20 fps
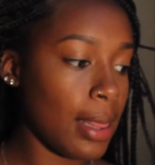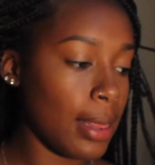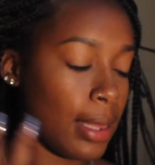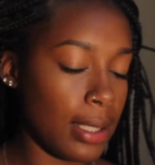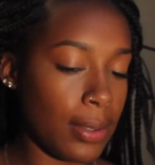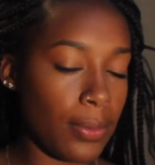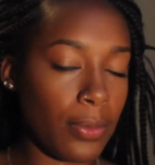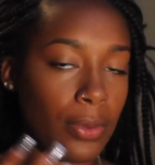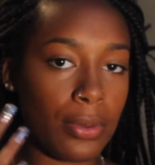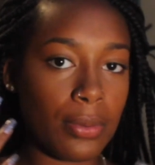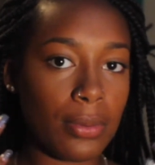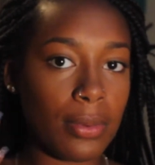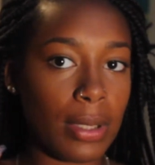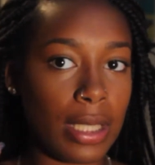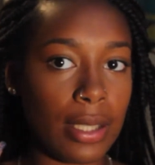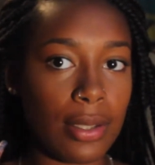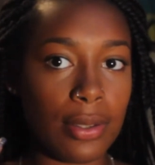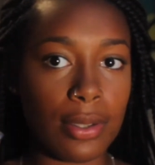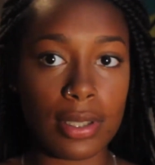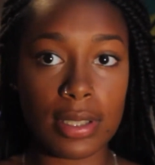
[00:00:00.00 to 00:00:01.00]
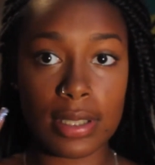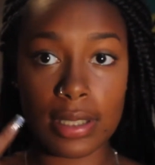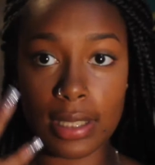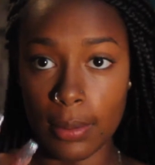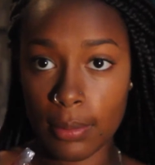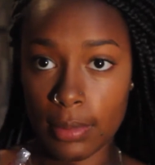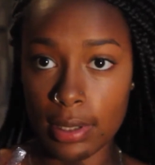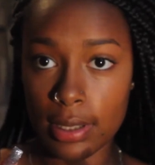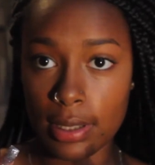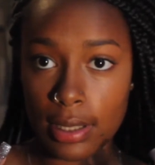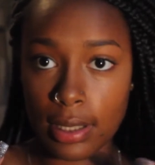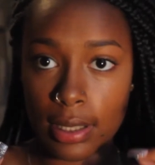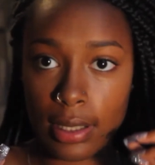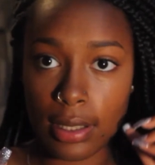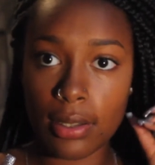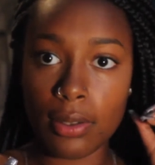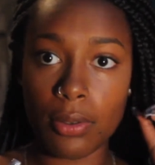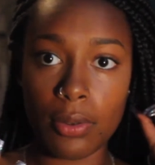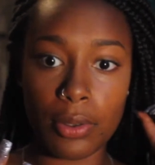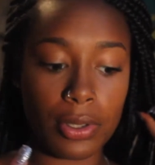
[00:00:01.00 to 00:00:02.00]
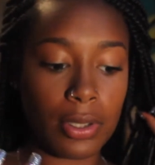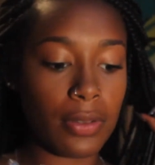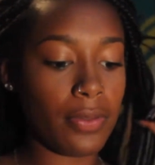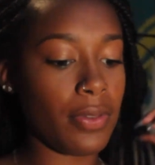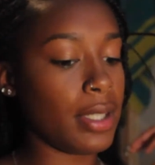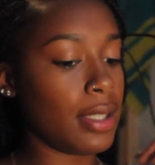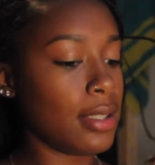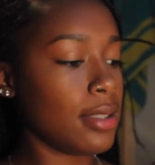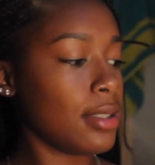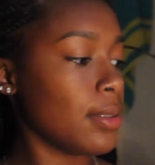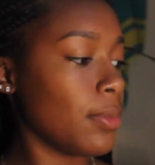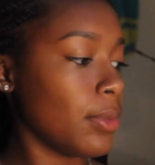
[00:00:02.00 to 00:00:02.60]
then it won't like look seamlessly on your face.